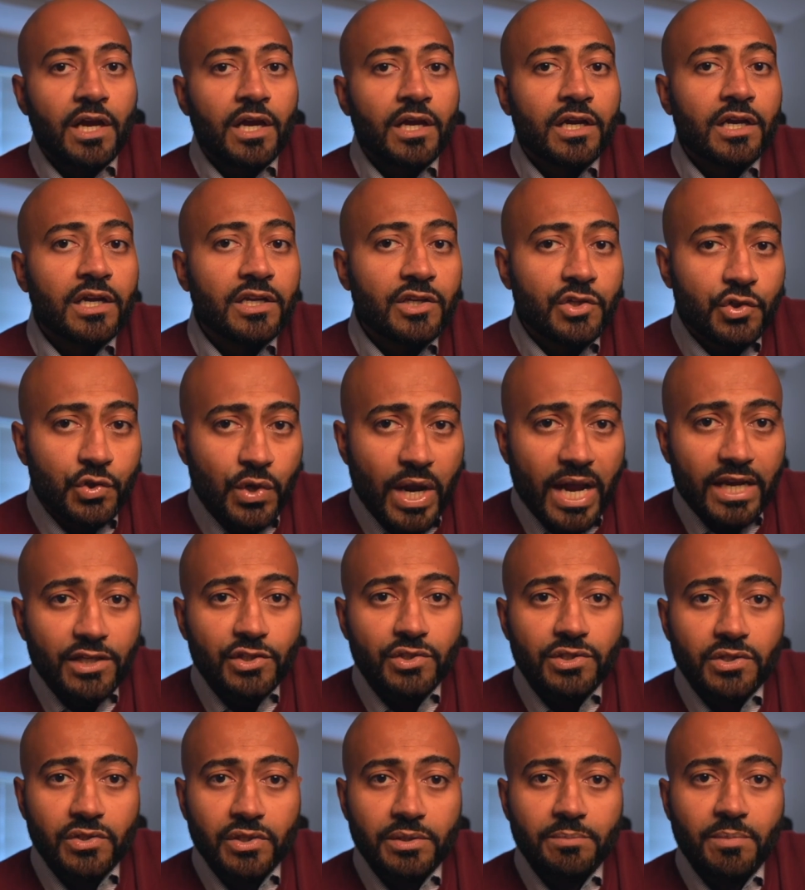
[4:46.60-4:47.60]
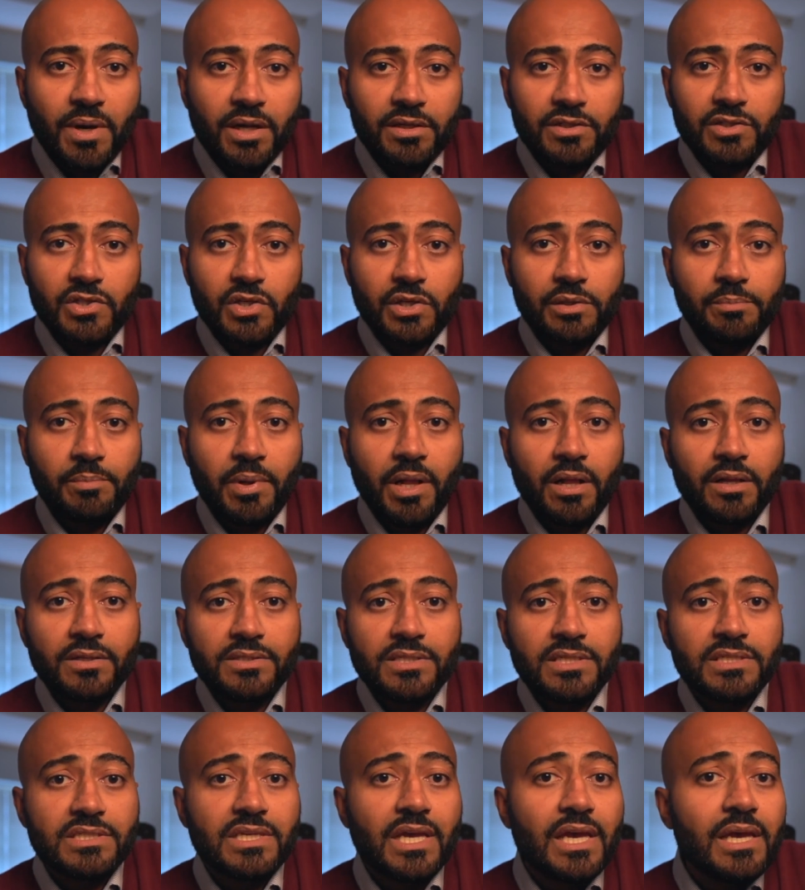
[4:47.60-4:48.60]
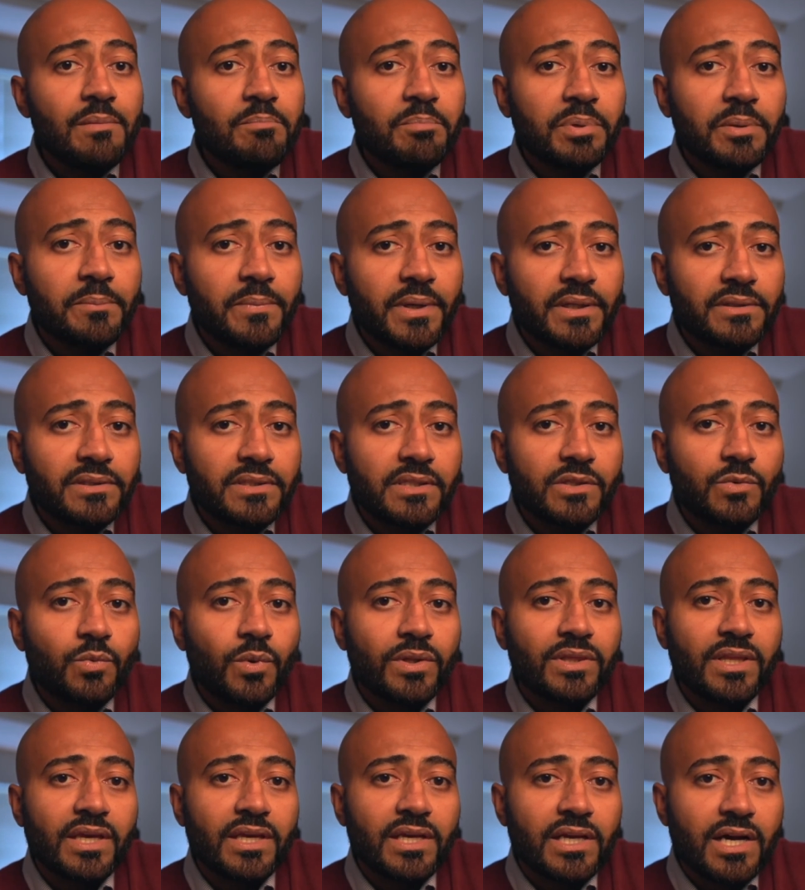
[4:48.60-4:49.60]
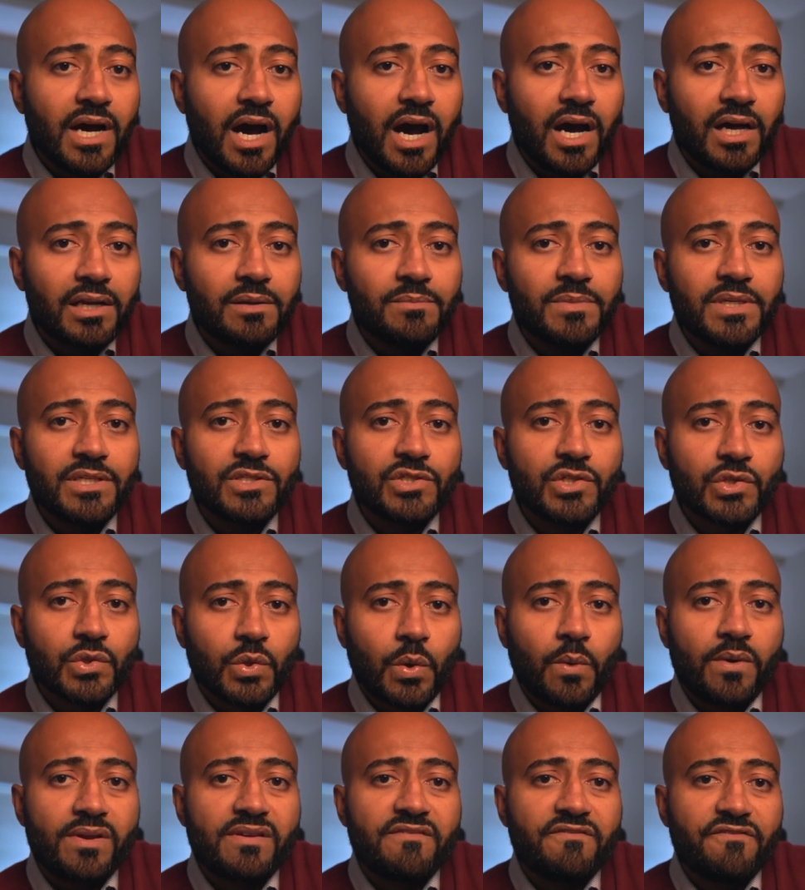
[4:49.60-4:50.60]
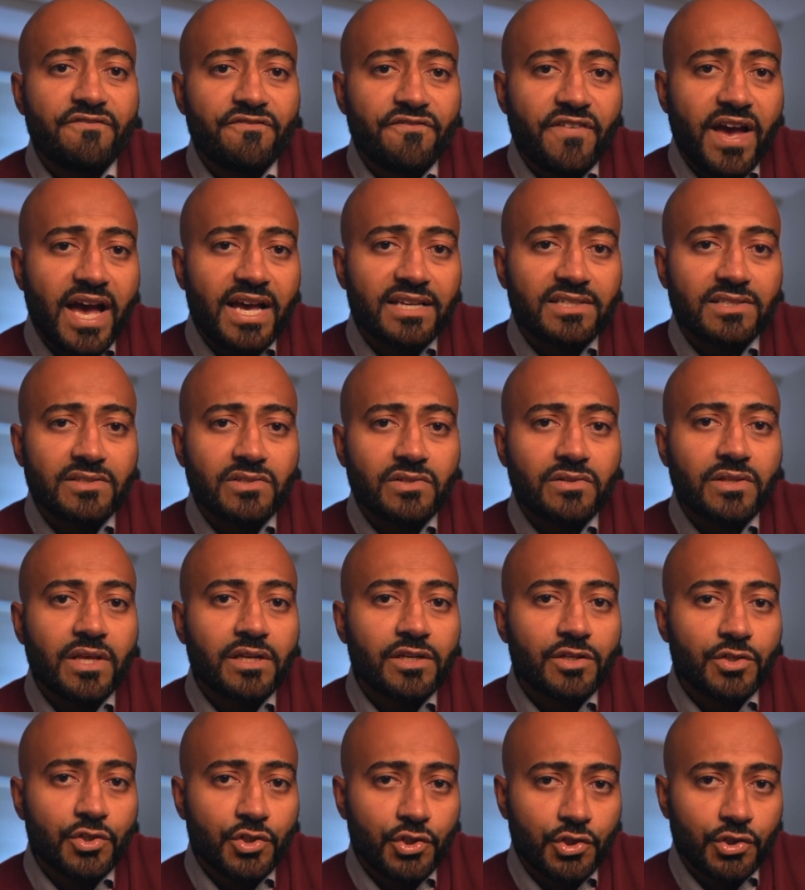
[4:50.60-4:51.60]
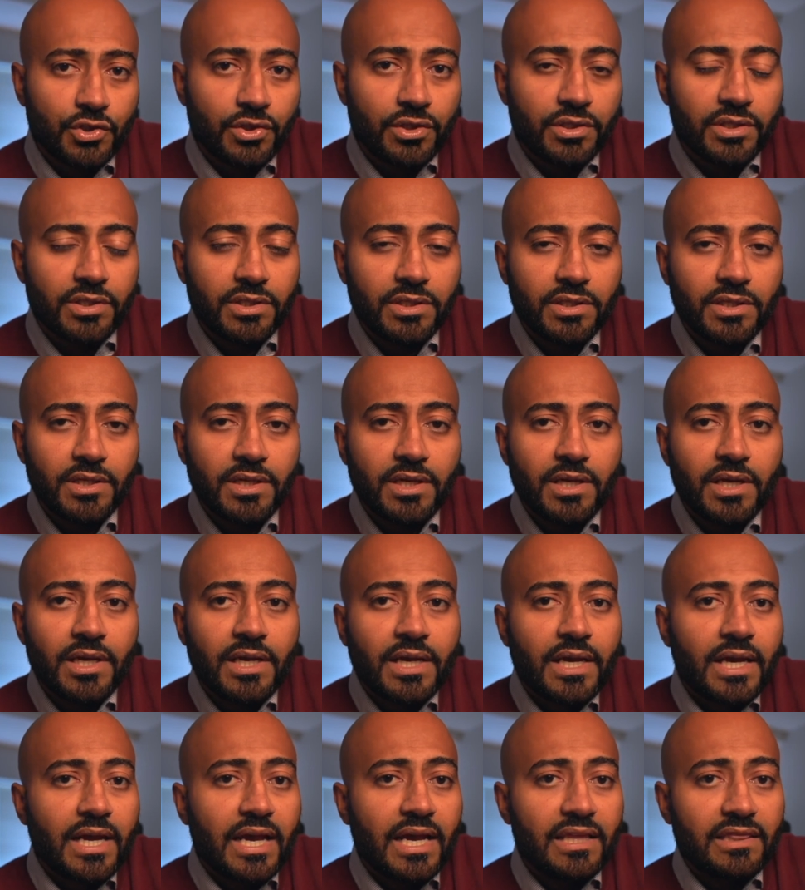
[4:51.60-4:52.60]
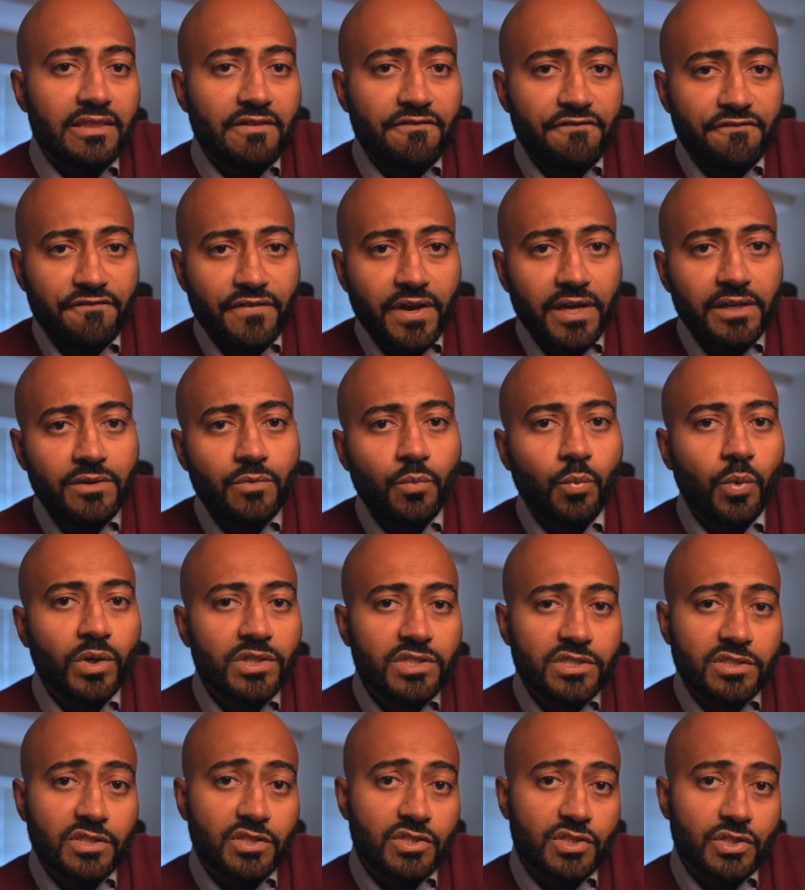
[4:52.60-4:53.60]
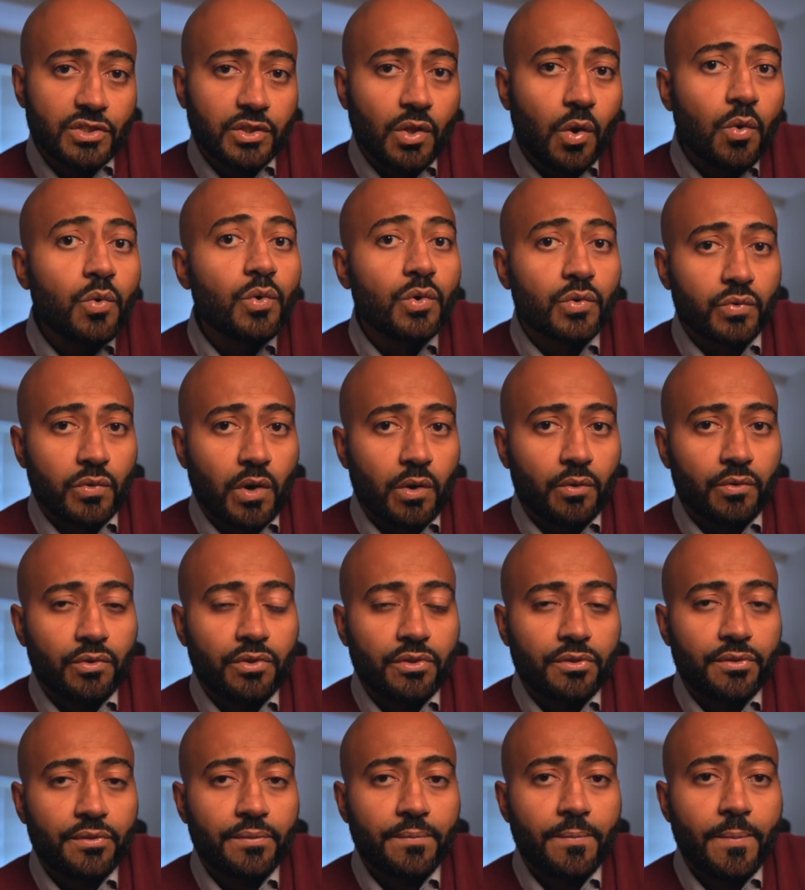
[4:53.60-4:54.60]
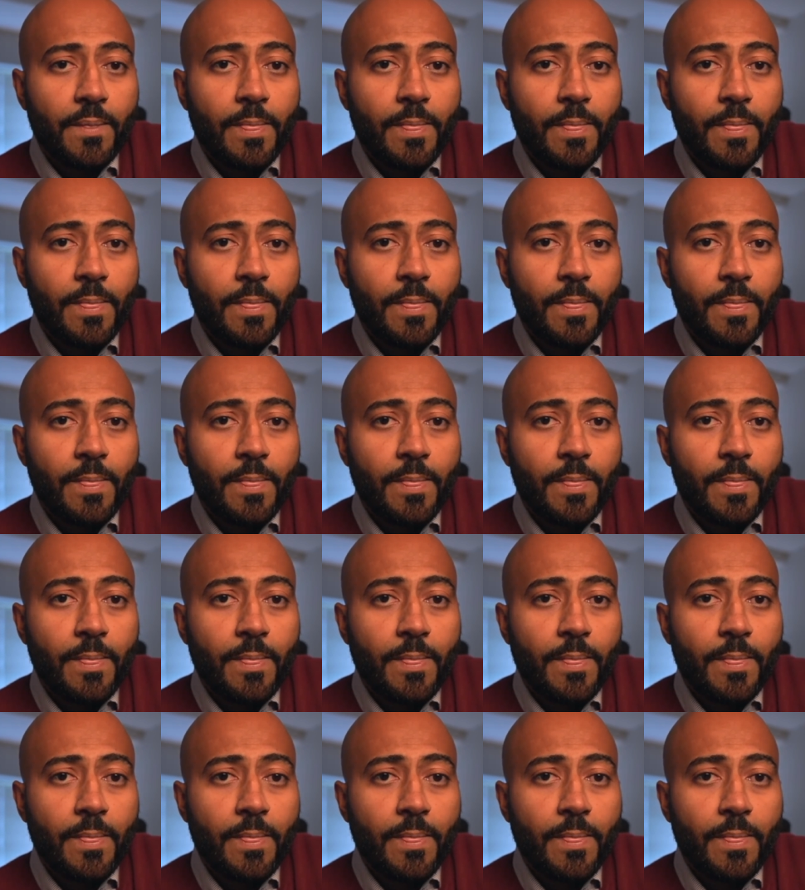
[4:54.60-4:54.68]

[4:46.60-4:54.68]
Contractionary monetary policy is implemented when the economy is growing faster than it should, and the Fed wants to slow growth.